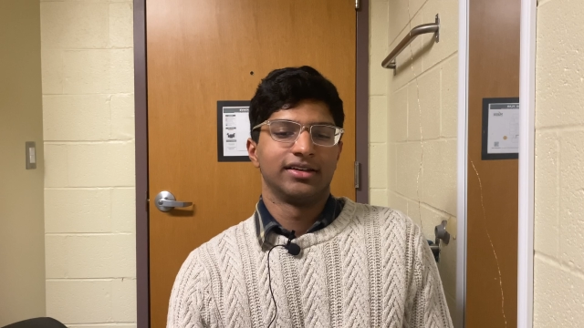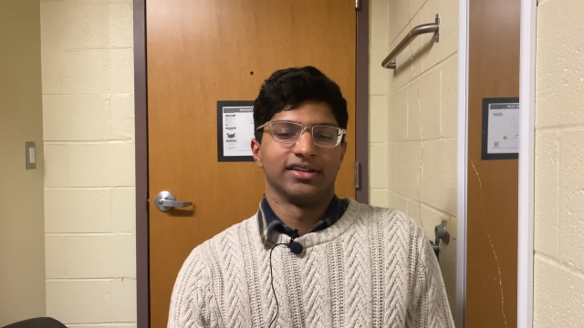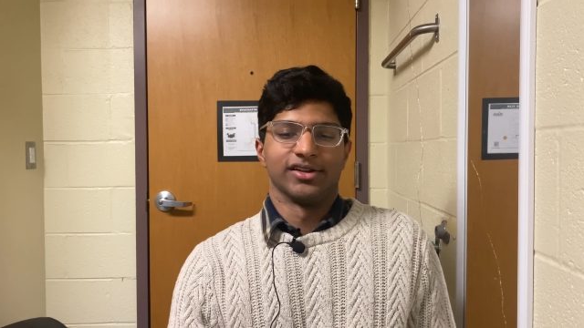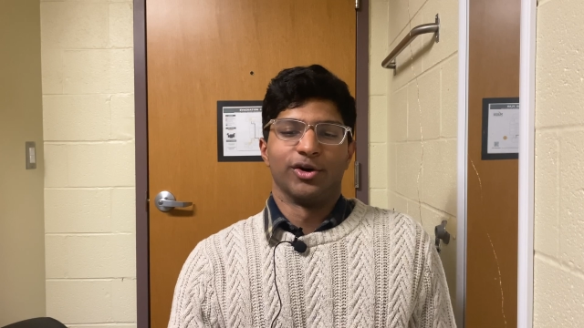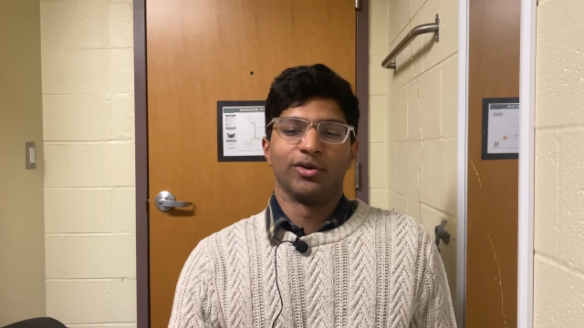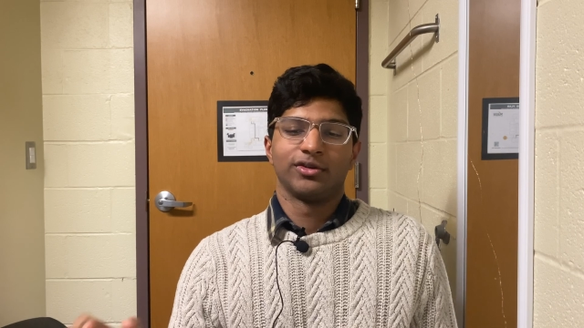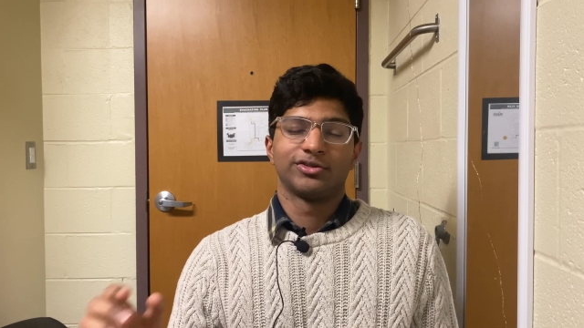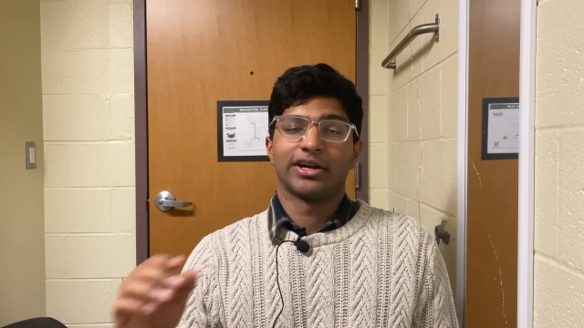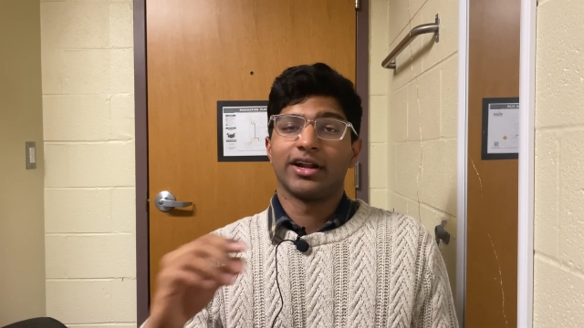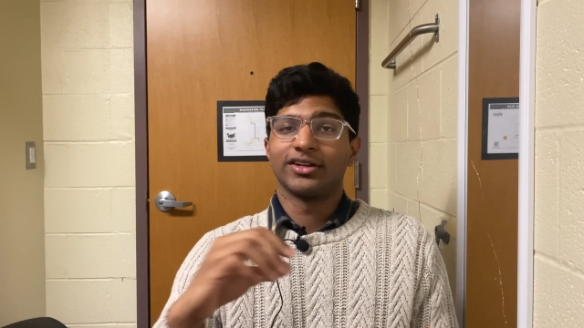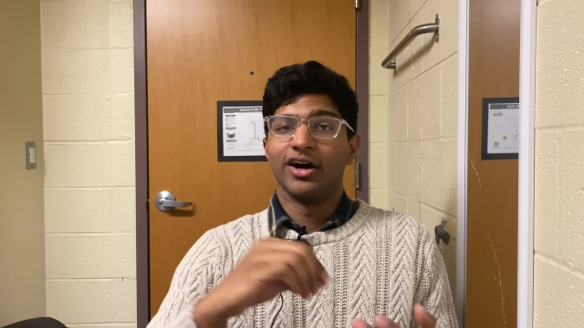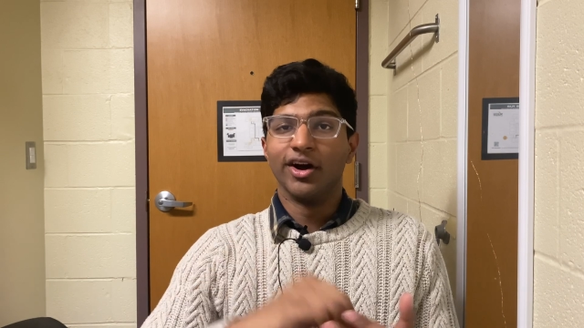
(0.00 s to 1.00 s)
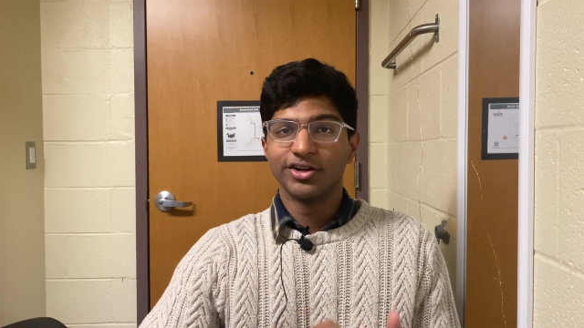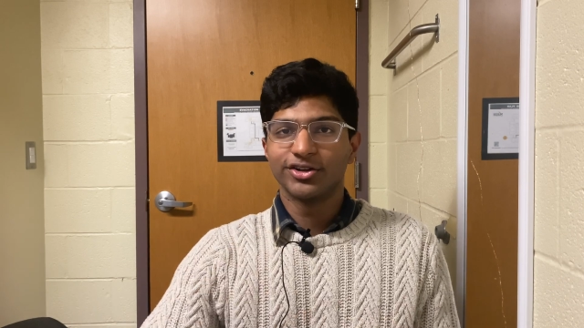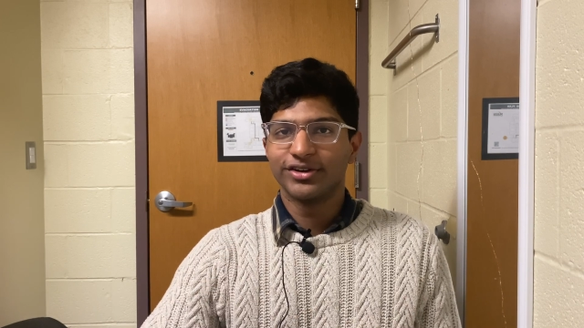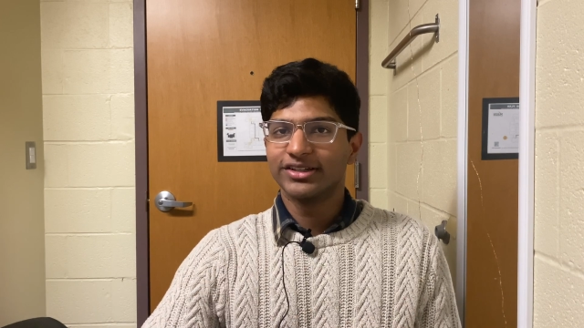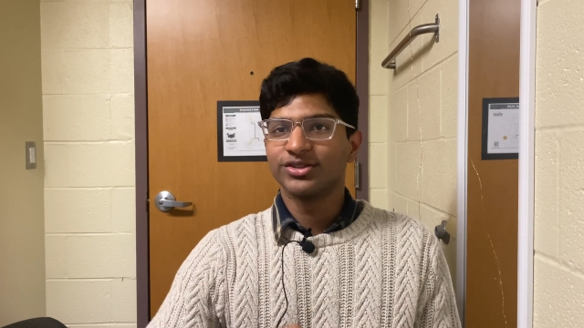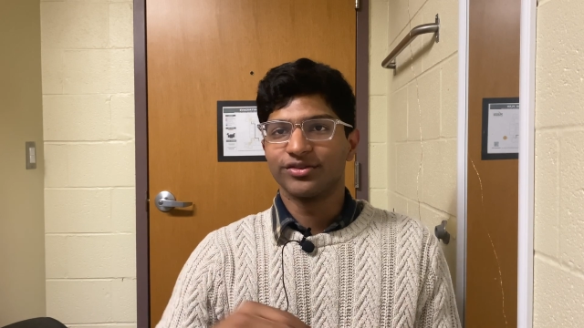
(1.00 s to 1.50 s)
you know, try not to
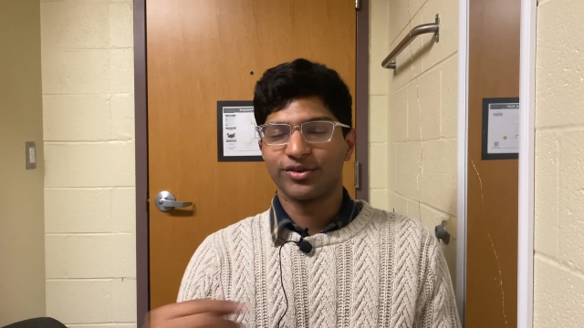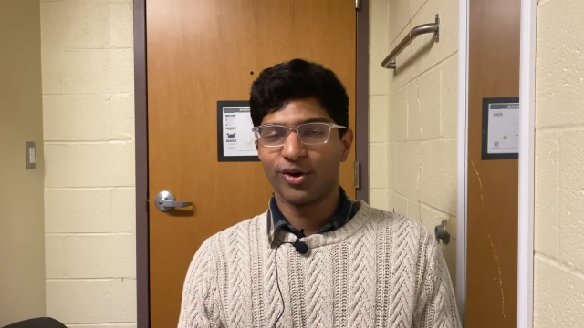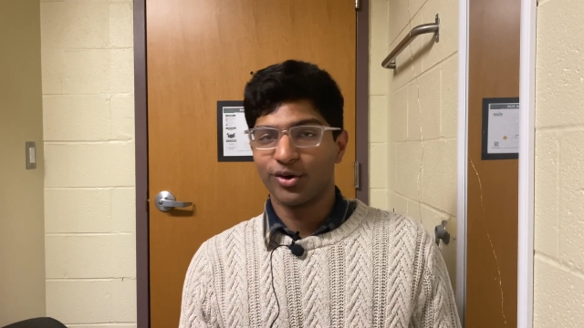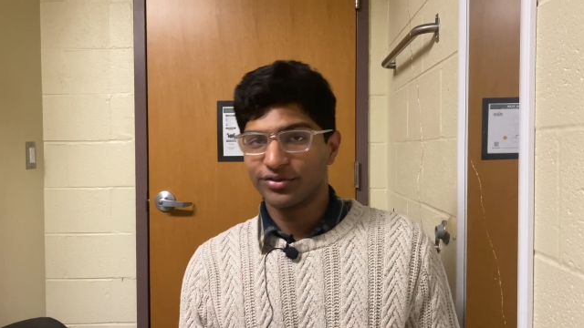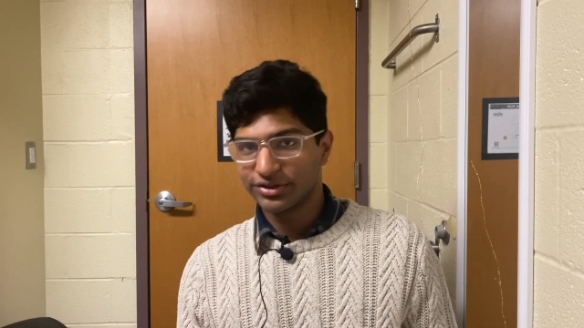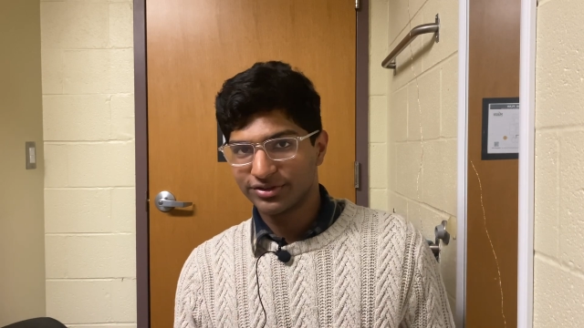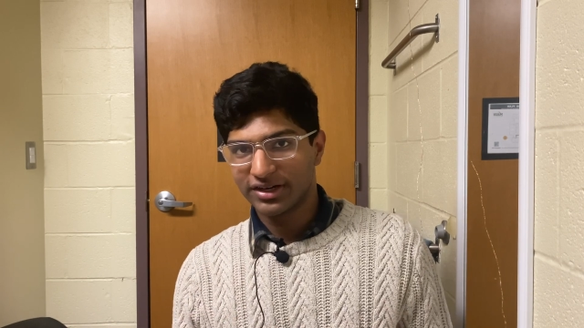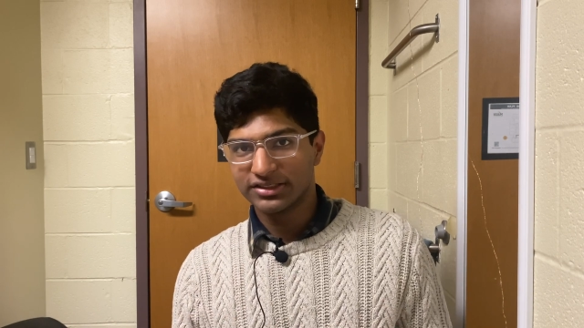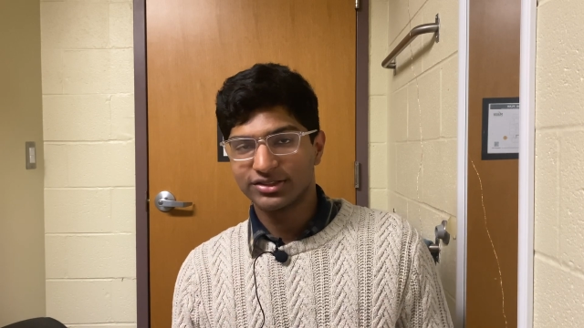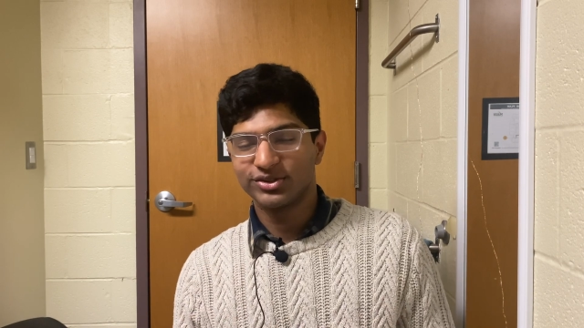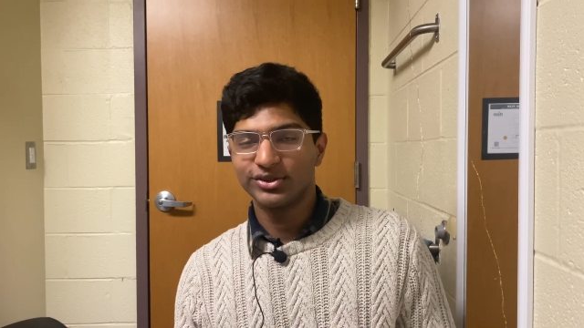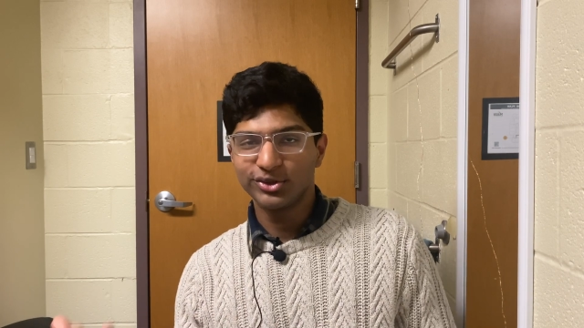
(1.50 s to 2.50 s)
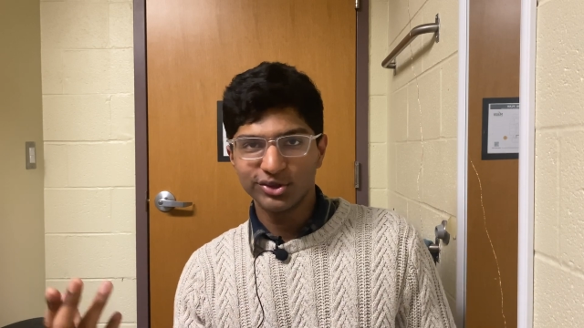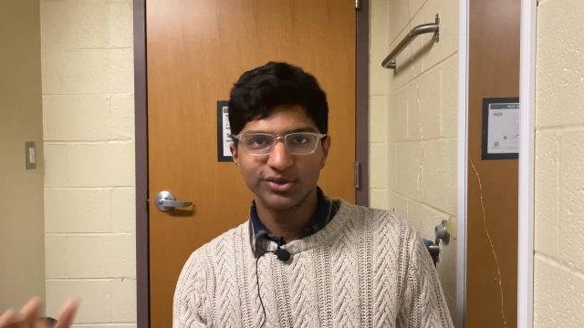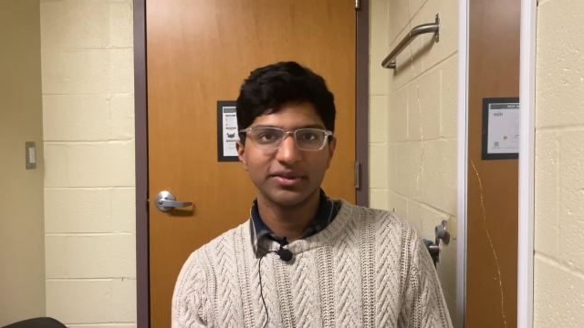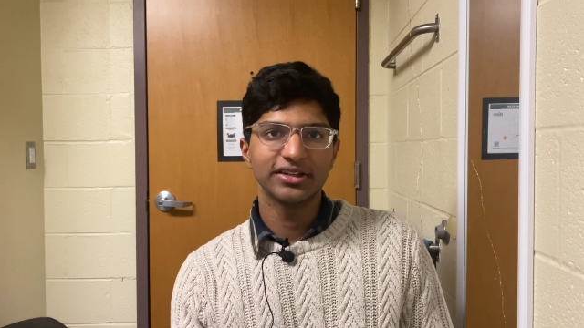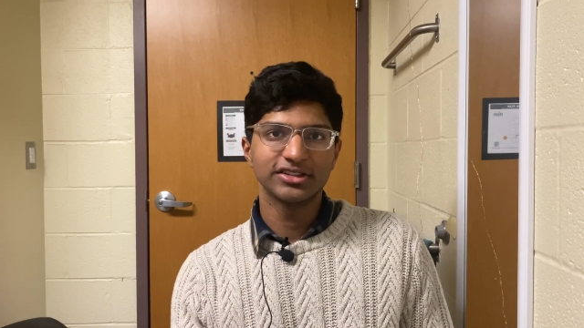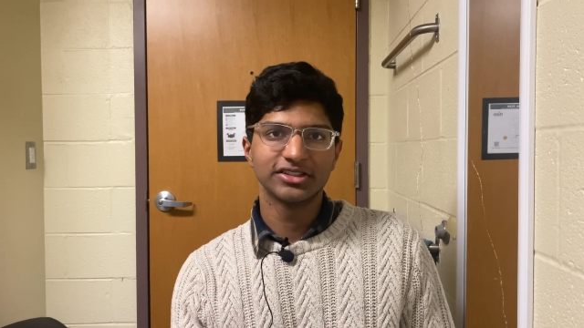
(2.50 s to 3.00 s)
underdress or overdress too
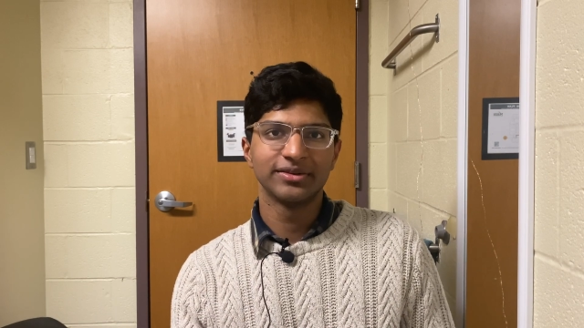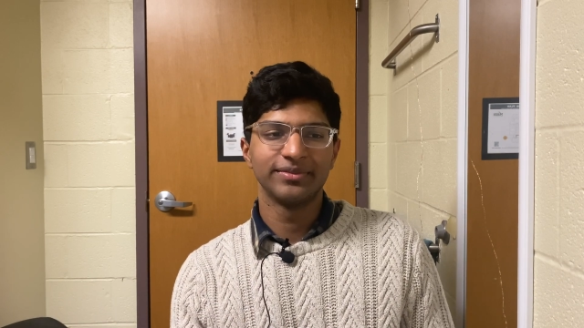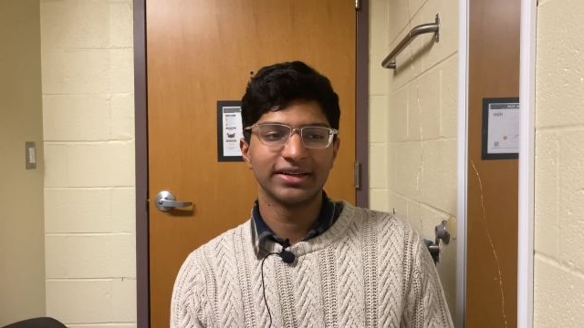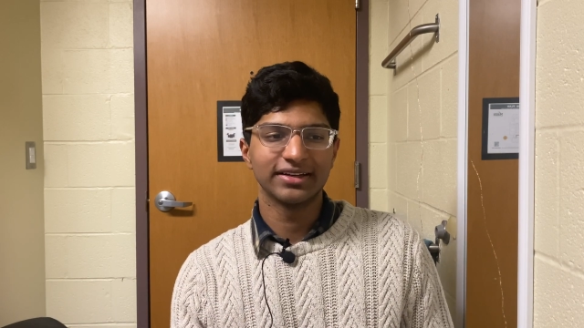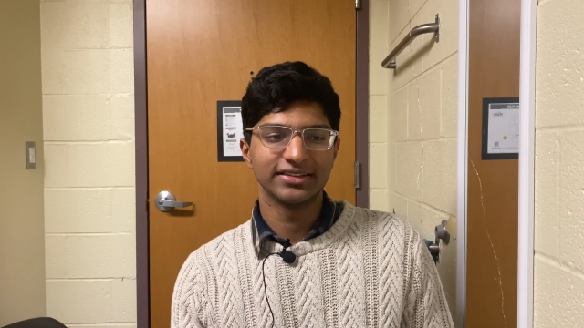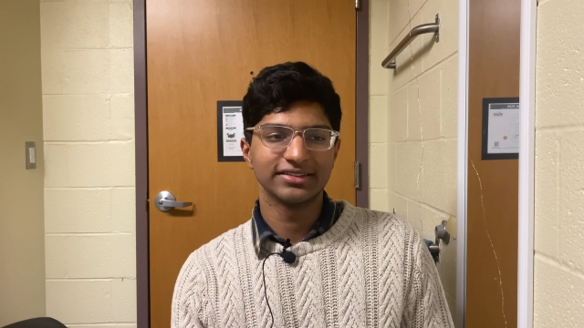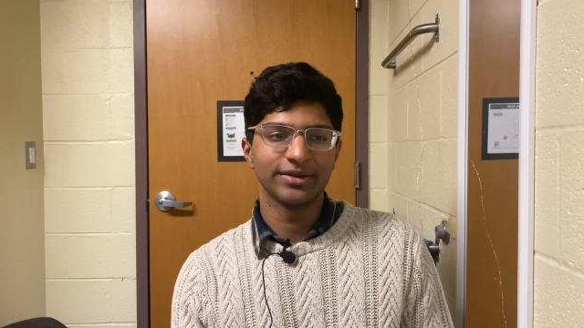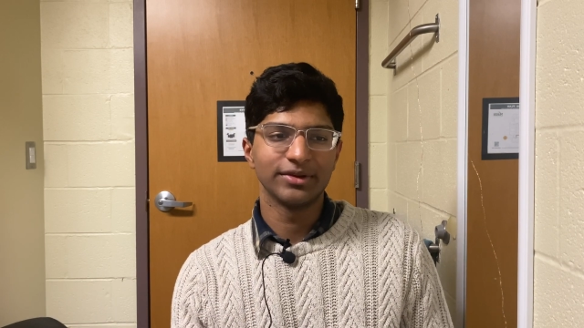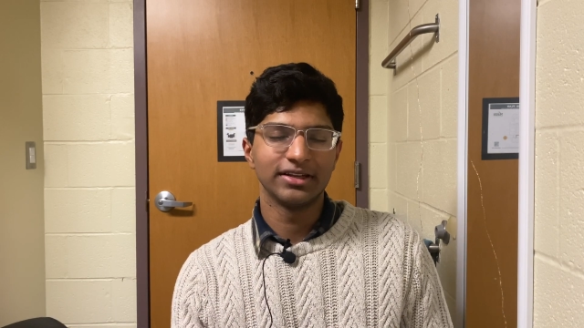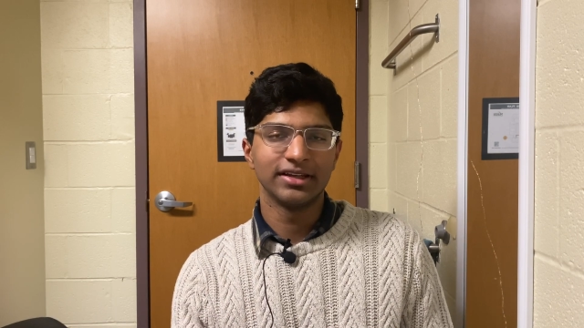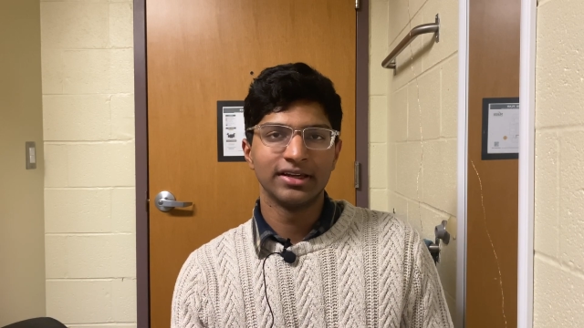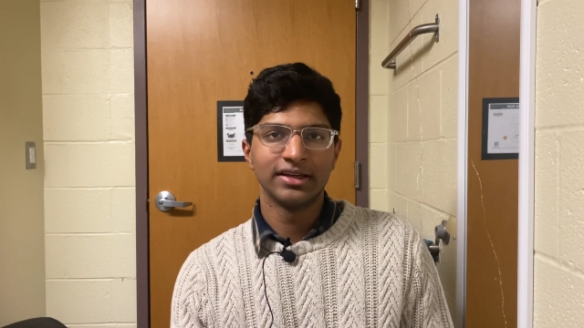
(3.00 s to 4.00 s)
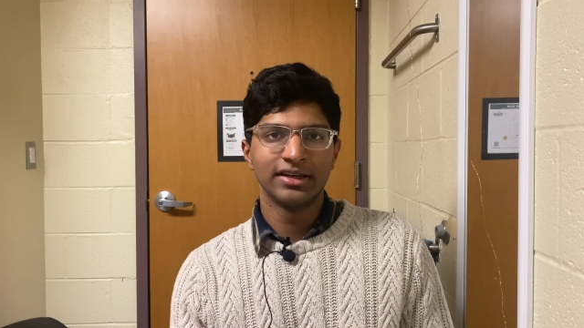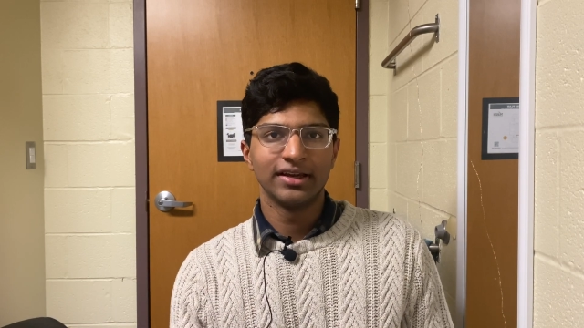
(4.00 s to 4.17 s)
much, because I mean,